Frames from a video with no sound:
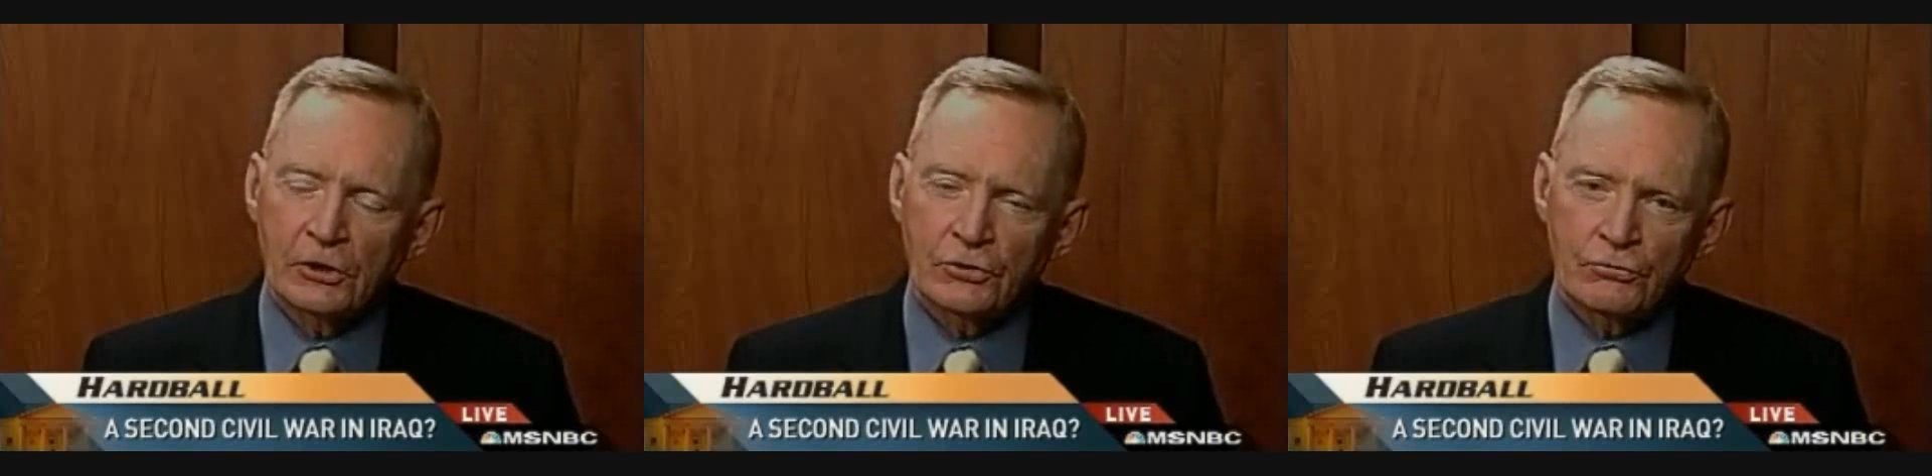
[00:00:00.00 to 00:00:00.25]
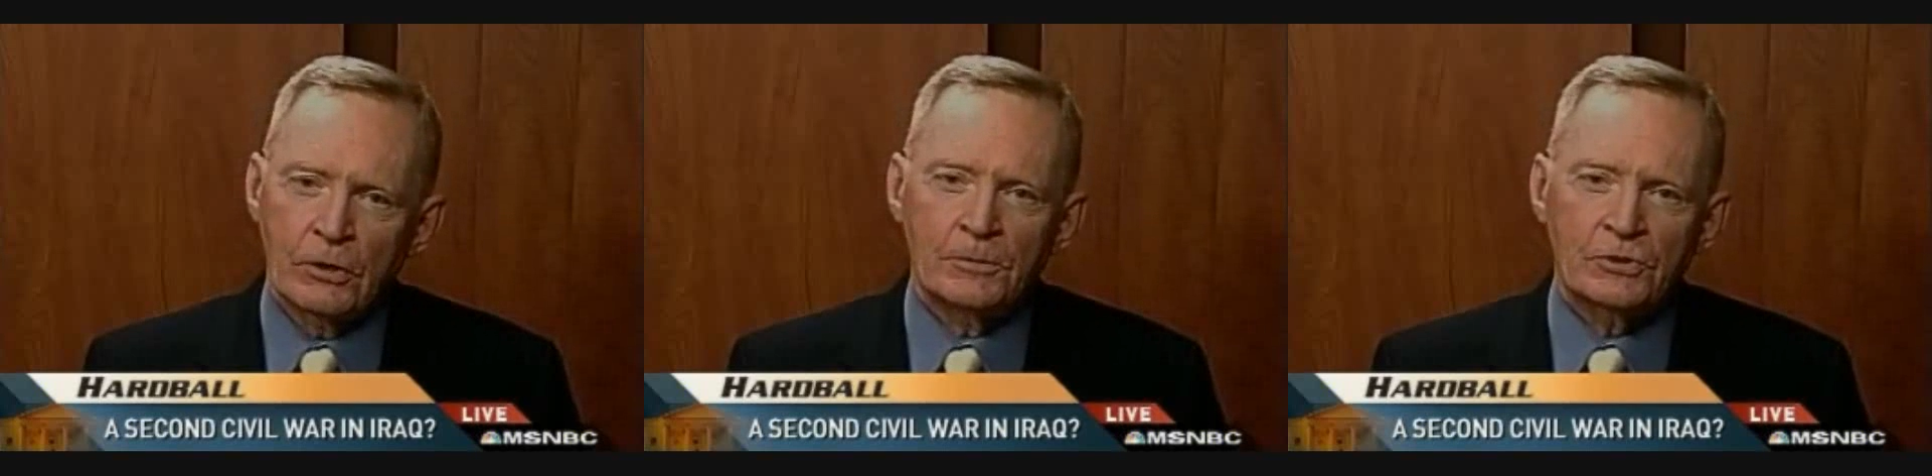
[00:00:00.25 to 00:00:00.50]

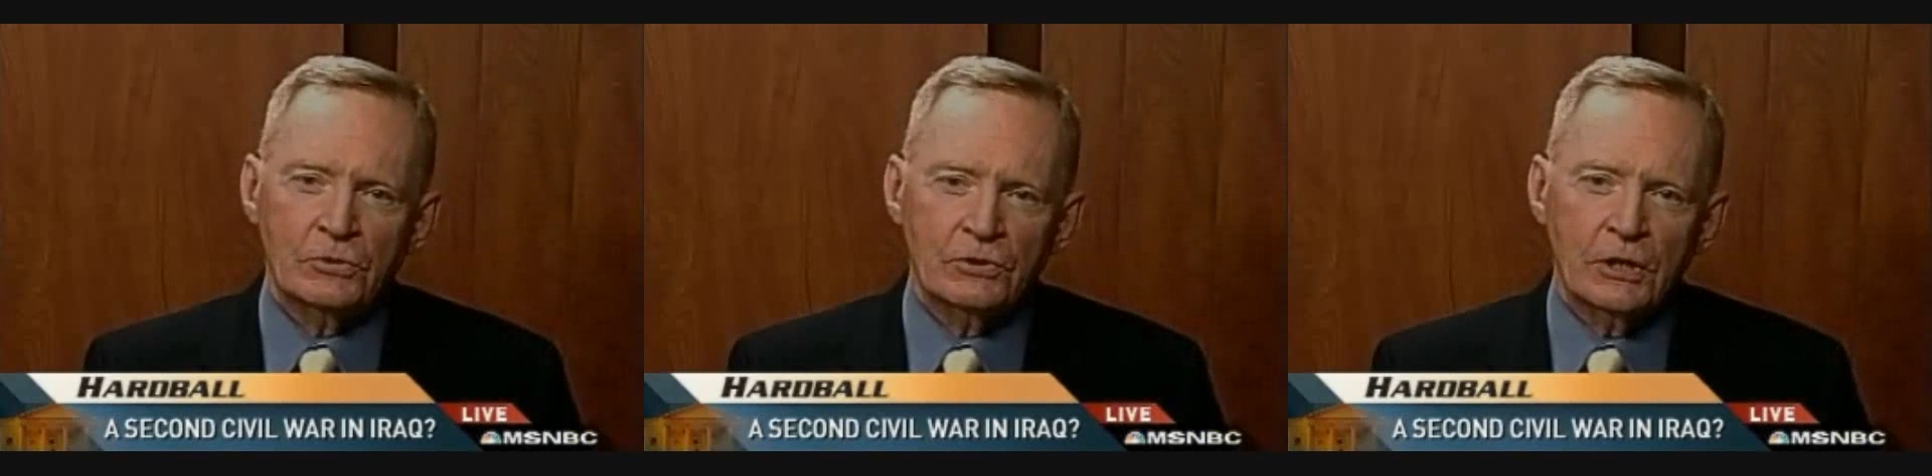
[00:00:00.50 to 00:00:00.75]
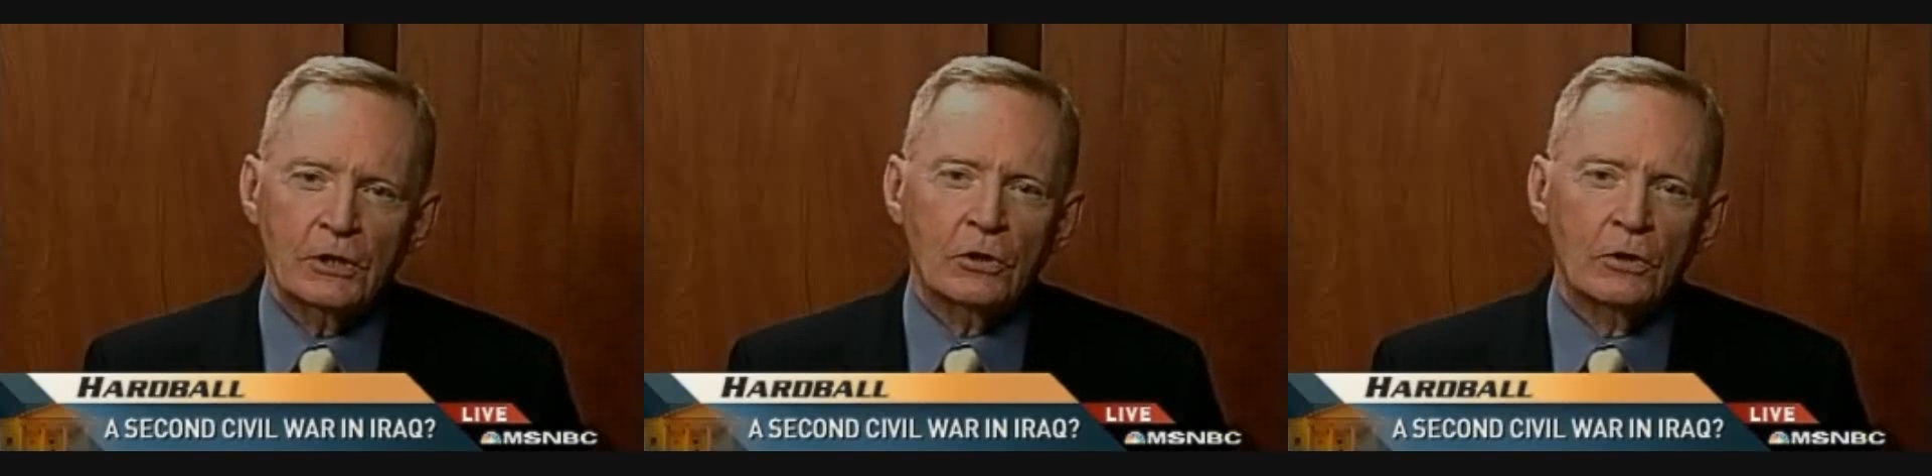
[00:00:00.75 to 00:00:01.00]
extremists
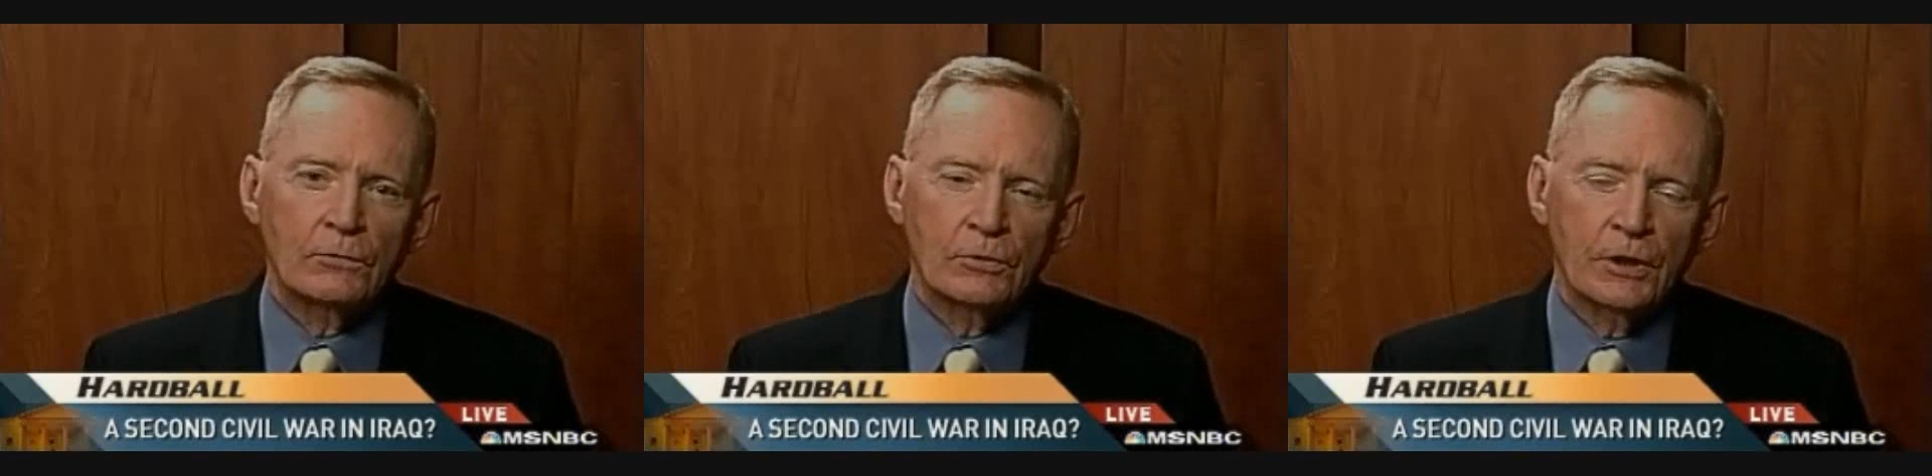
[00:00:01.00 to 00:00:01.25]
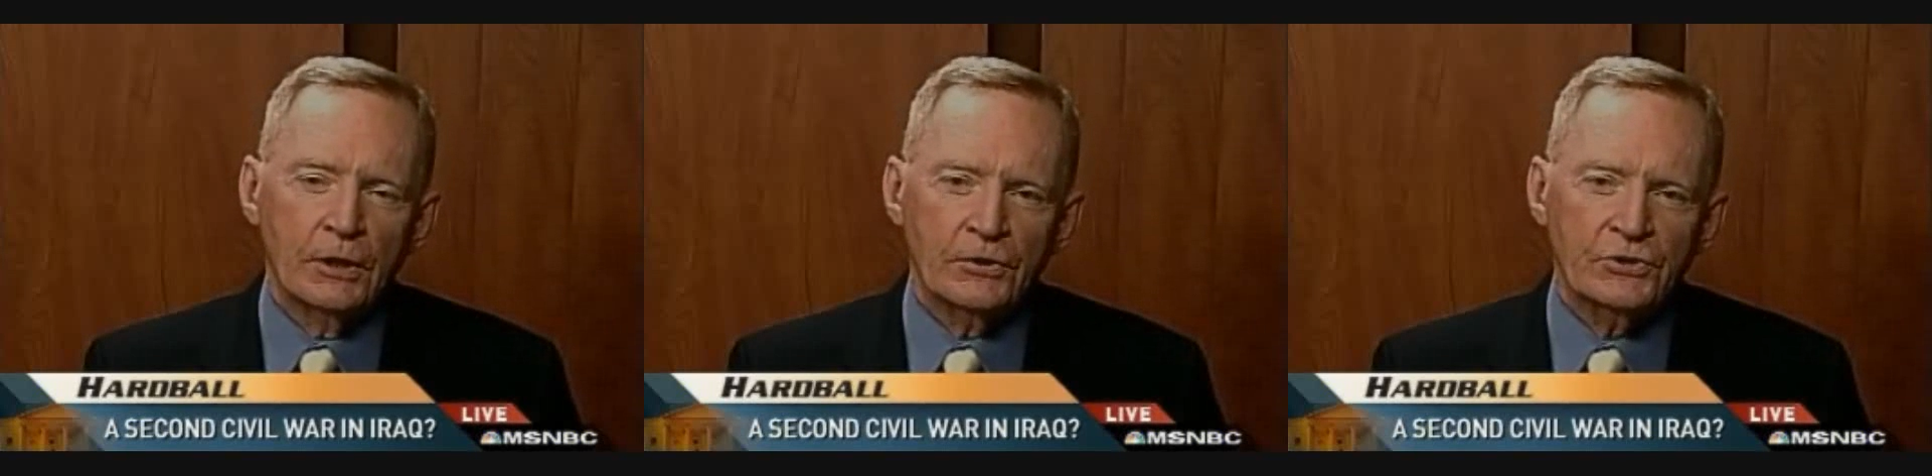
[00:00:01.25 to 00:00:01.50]
could take
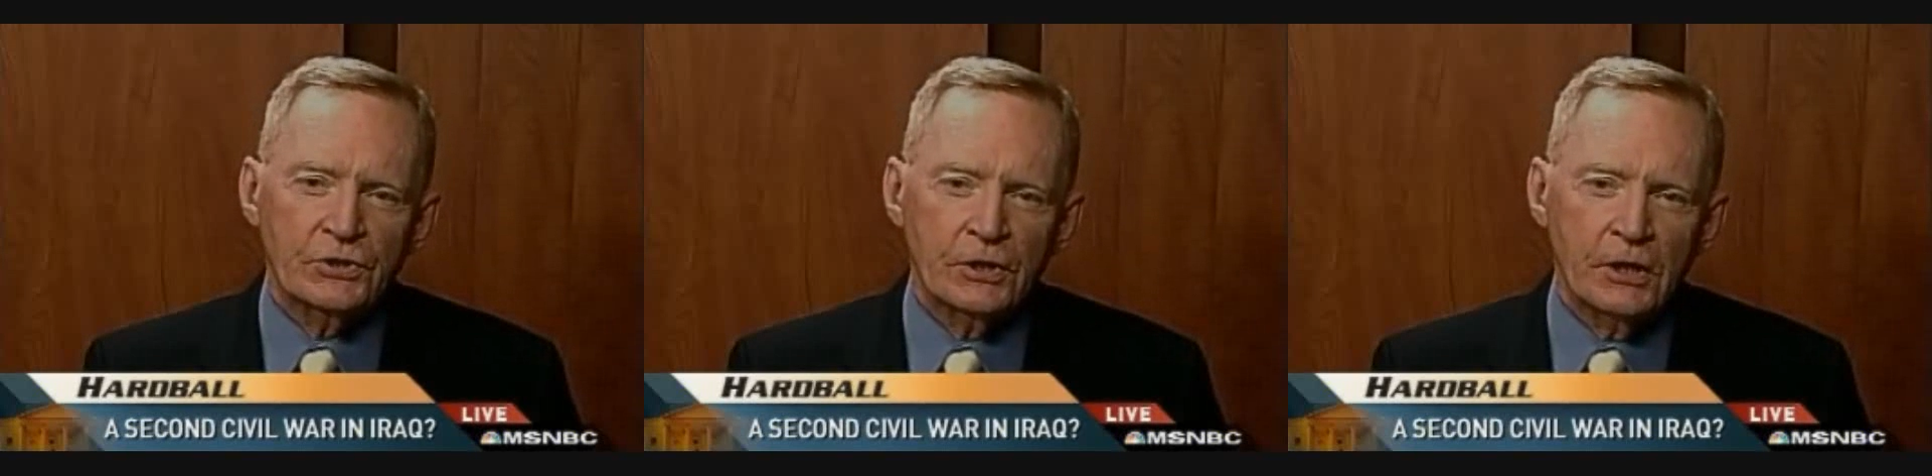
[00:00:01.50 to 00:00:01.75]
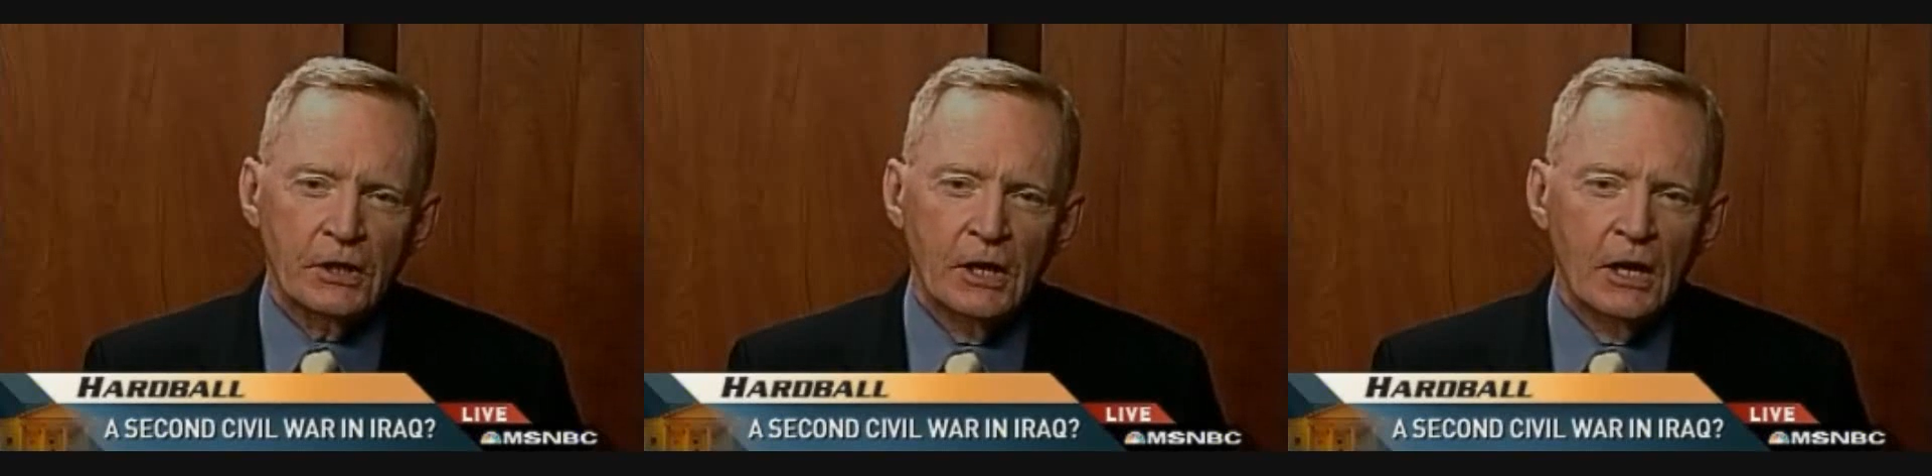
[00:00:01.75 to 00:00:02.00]
over another
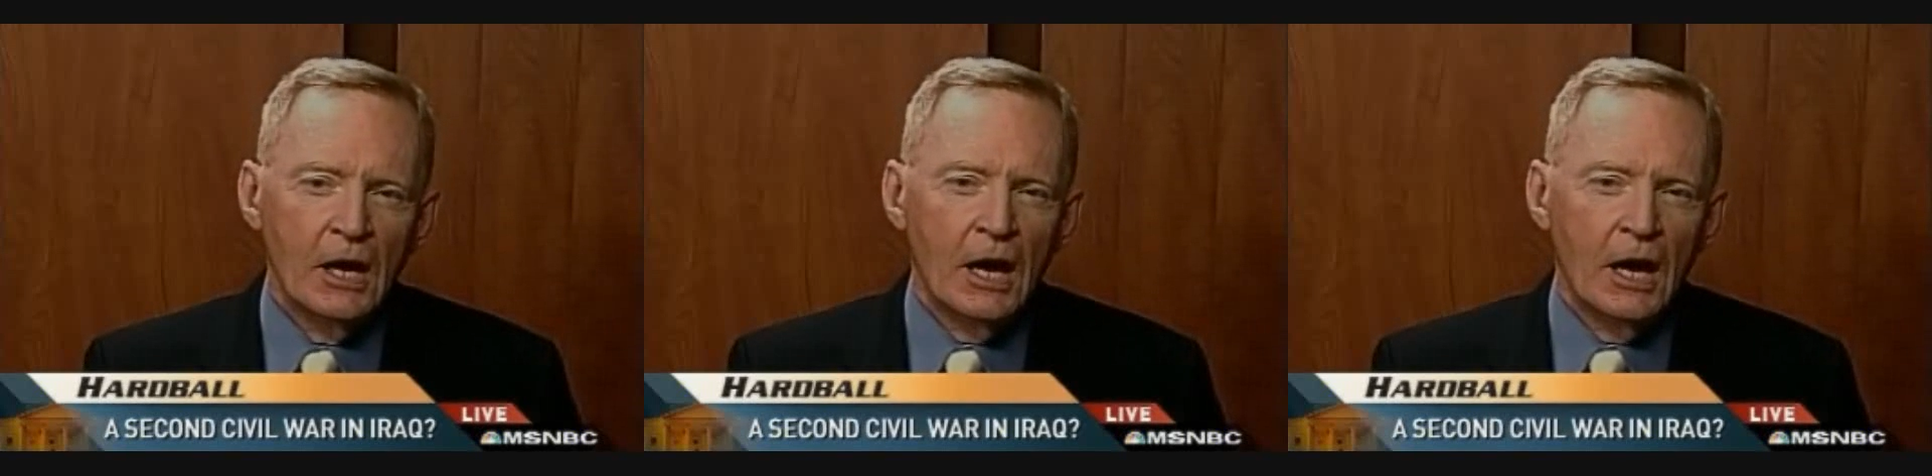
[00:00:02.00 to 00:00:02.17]
city,